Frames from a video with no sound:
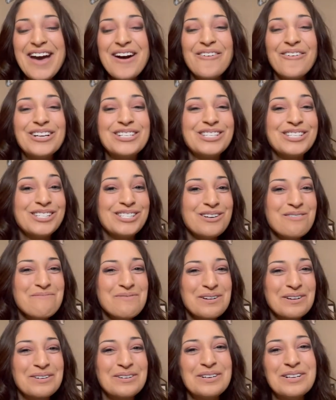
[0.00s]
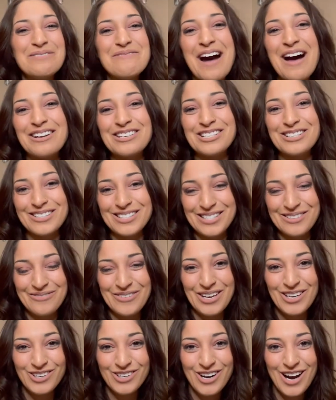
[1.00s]
What's super cool about
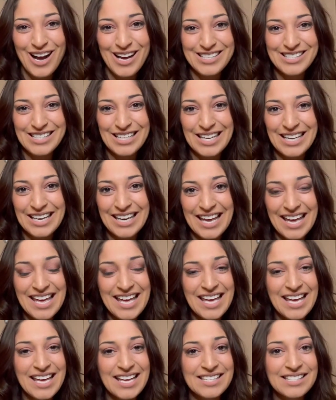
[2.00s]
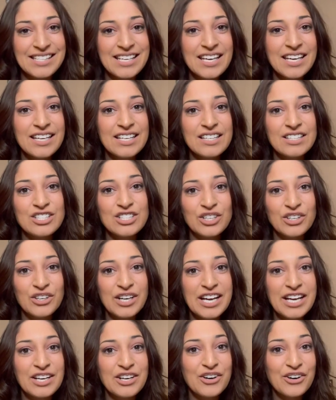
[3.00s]
Josephine Crossing is
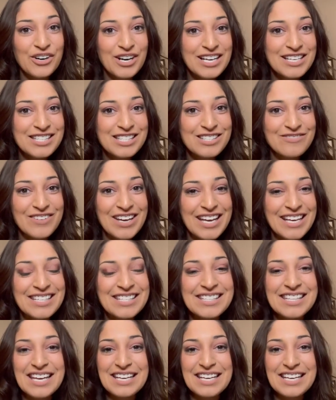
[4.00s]
during Christmas, they